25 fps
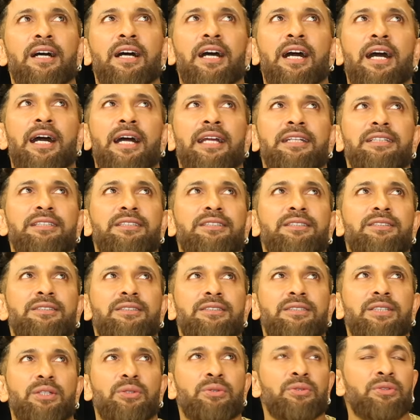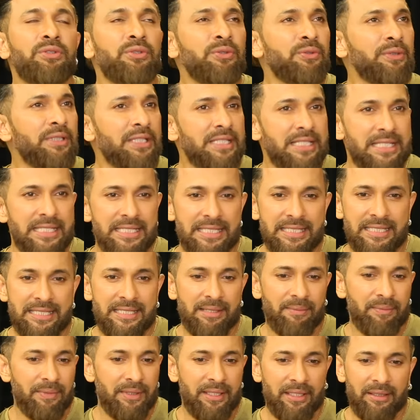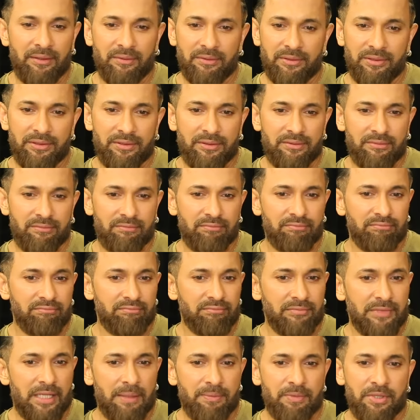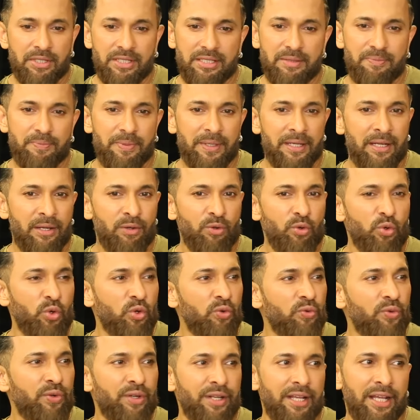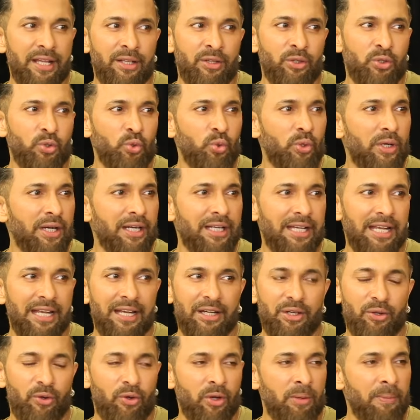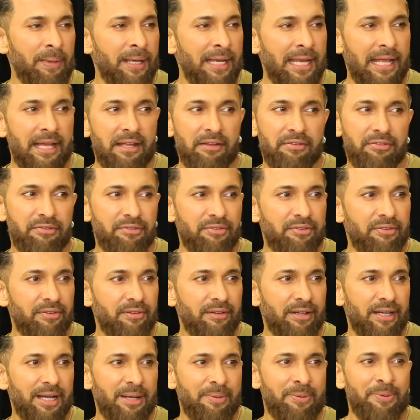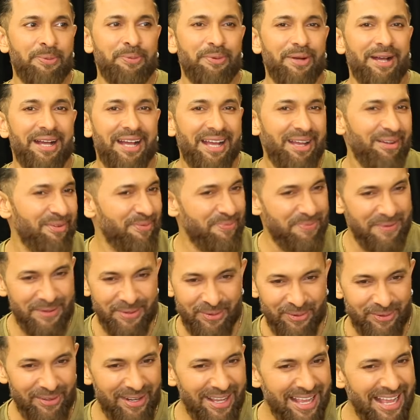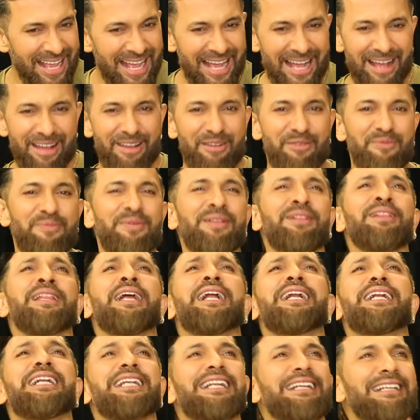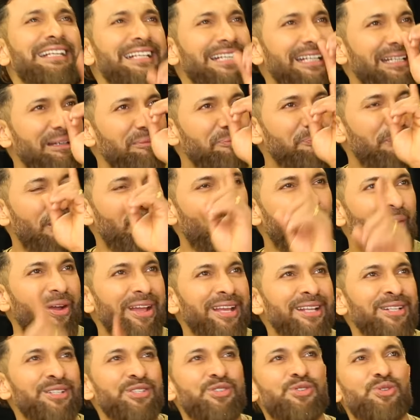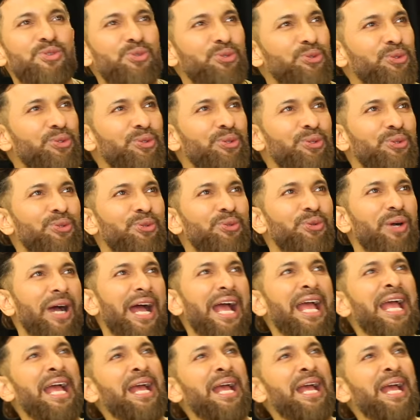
I don't know. This is something. I've just been an over Enthu Cutlet all my life. I've been that boy in school who